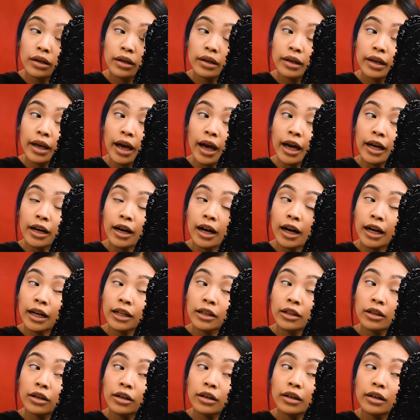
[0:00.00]
cat eye
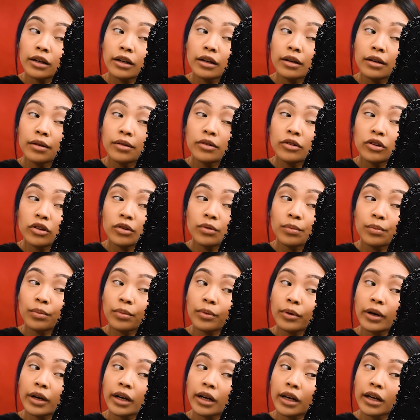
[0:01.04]
look, just
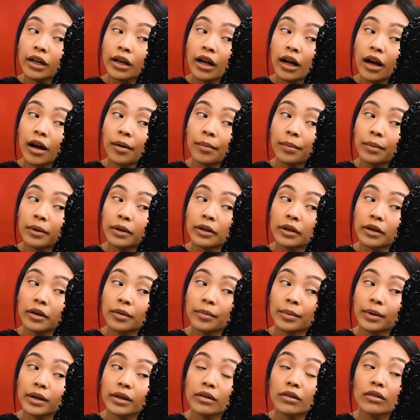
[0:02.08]
bring it up a little
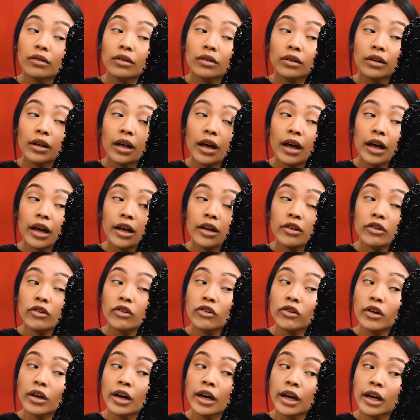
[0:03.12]
bit to the
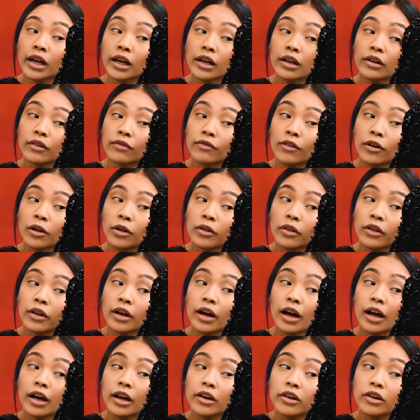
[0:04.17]
edge and follow
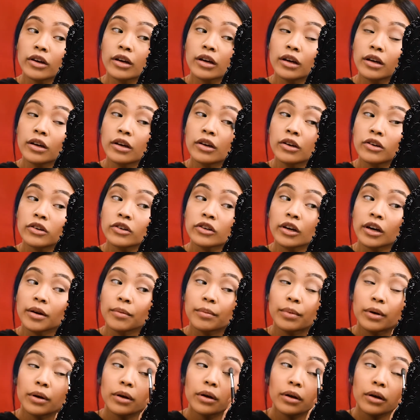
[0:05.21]
the eye shape.